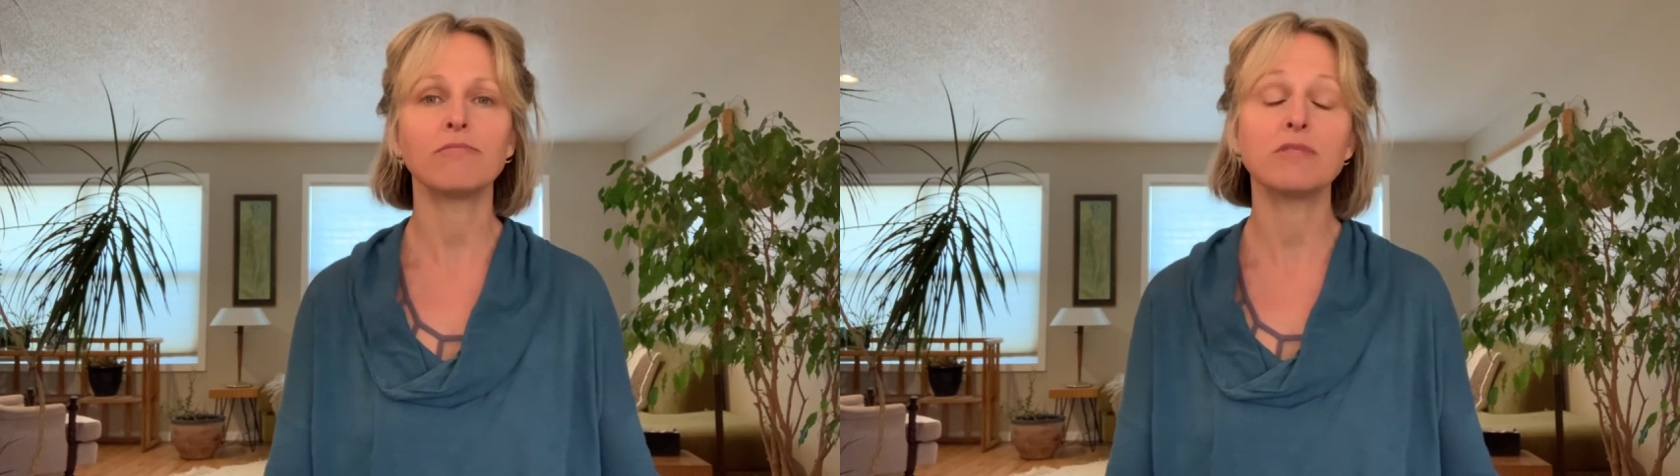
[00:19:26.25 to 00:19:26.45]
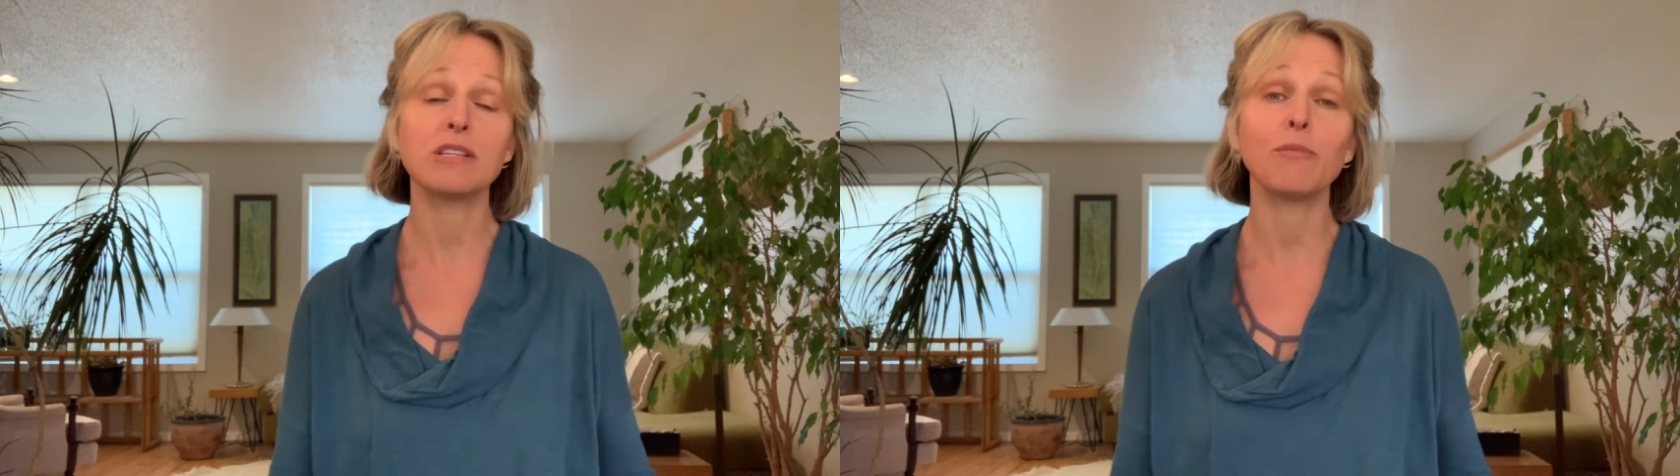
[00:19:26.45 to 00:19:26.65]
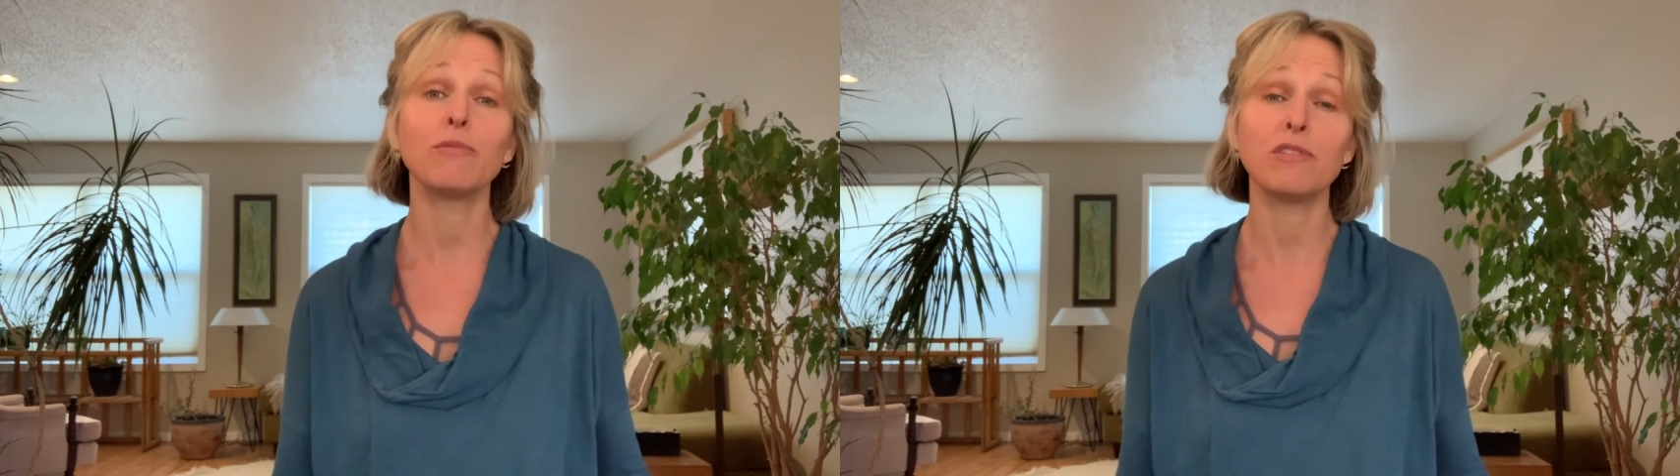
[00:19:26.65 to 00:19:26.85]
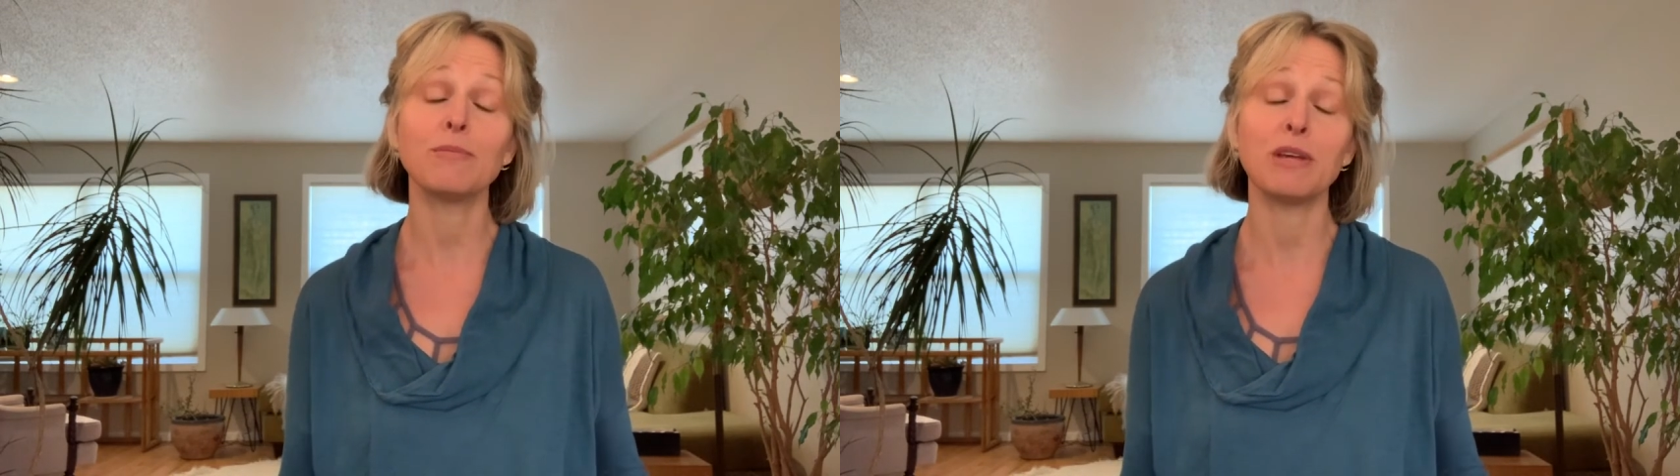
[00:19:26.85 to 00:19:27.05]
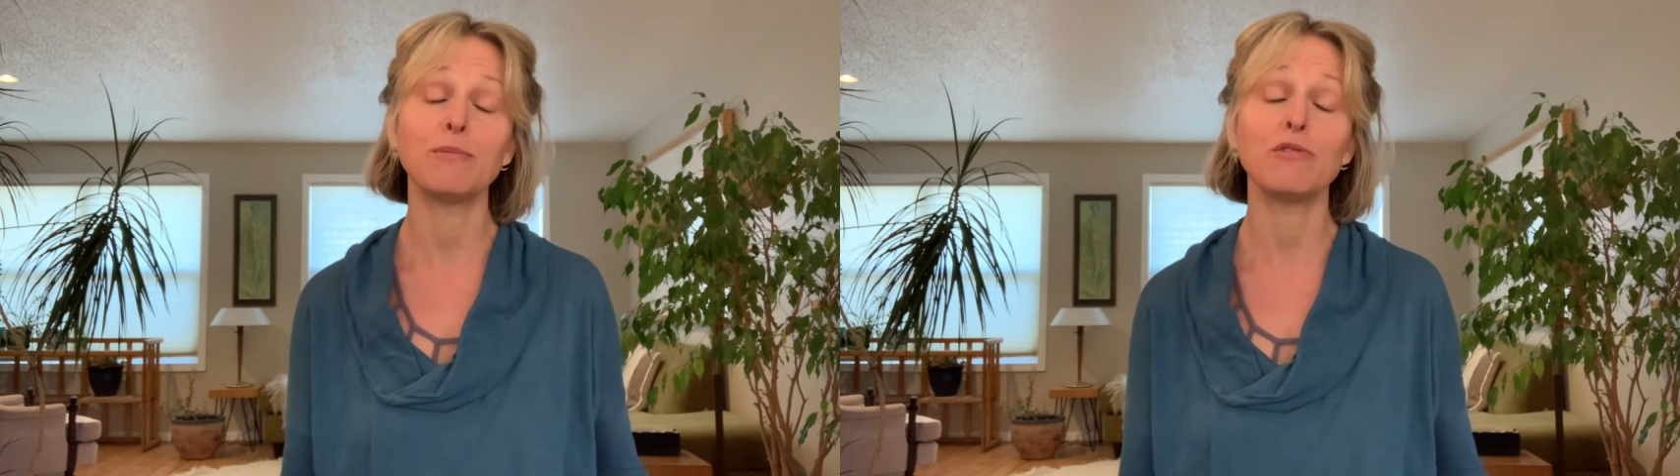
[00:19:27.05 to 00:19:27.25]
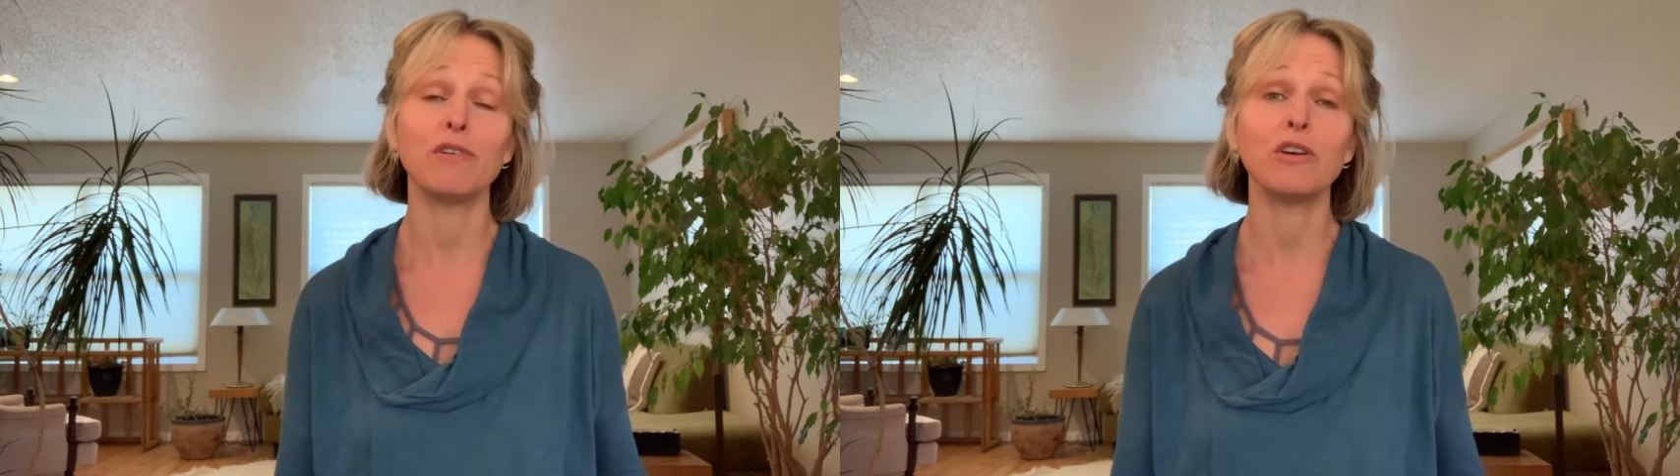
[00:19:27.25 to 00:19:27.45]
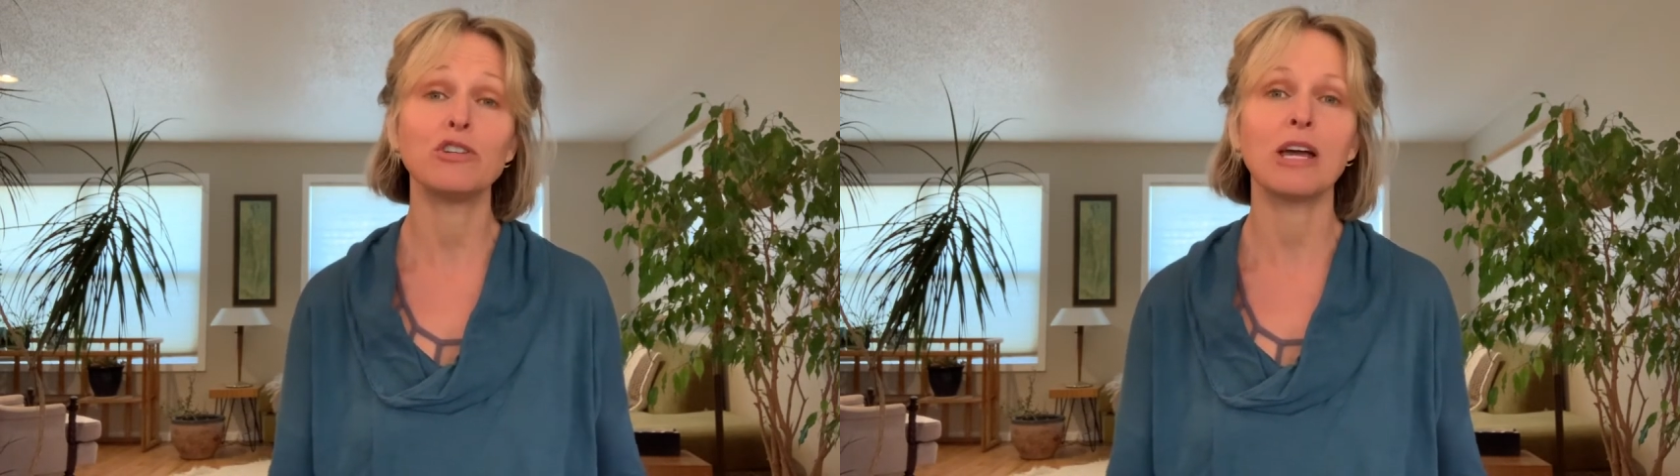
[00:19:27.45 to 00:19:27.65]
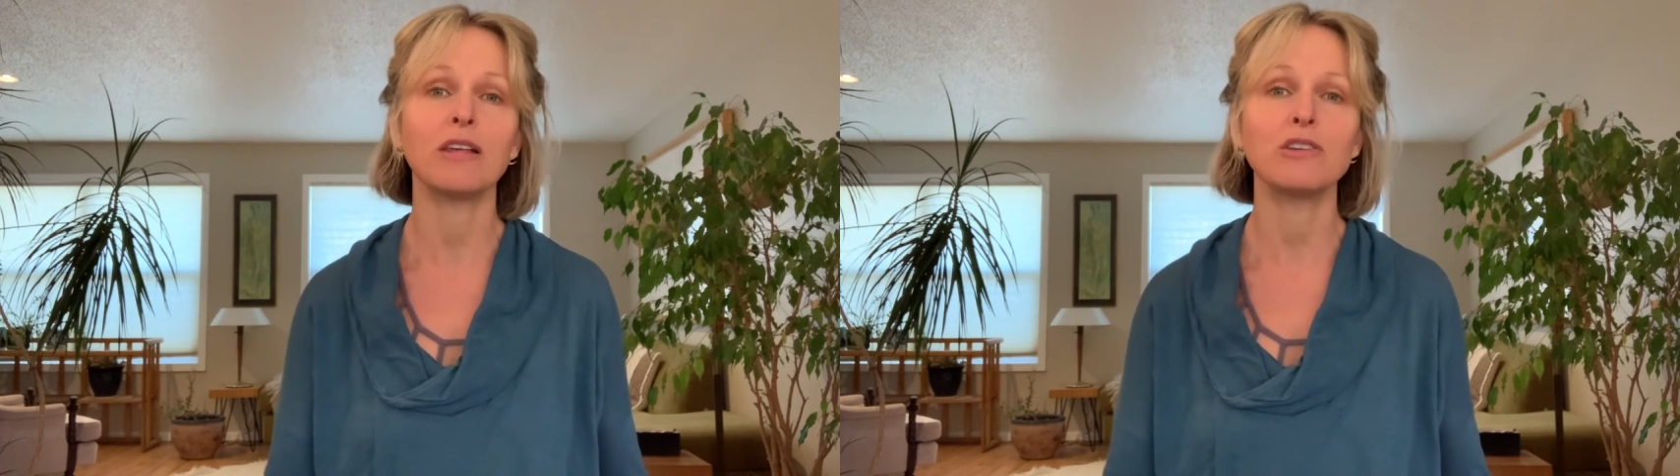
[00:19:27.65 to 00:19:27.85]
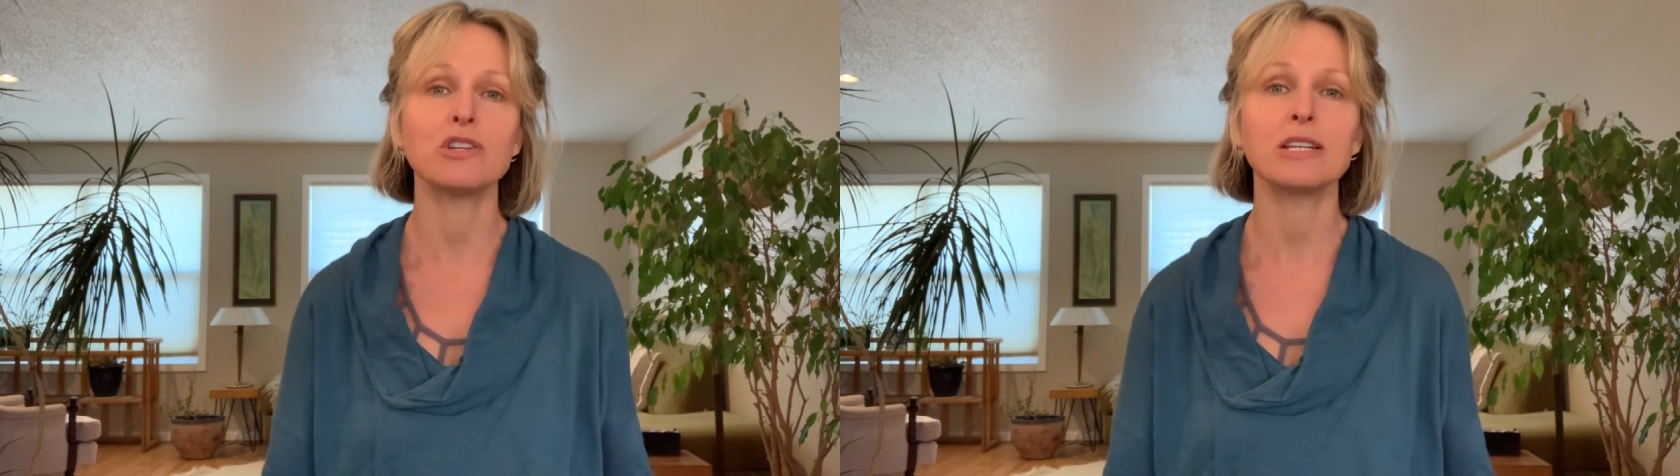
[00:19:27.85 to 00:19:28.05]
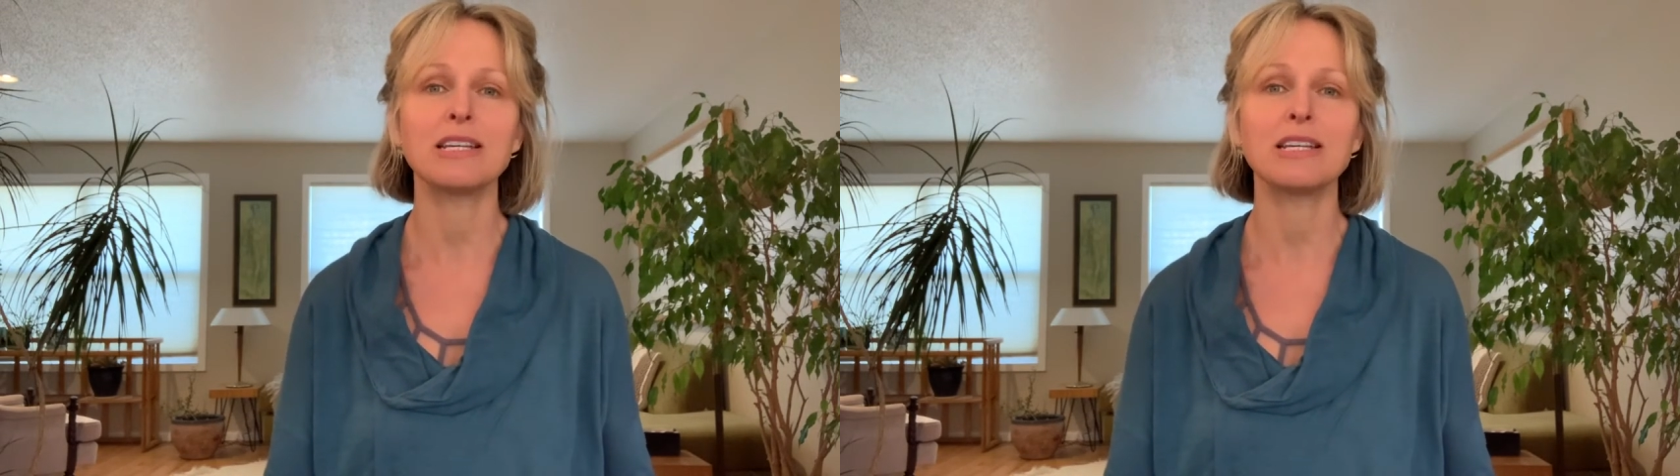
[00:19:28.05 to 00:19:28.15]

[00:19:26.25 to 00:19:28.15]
sometimes very challenging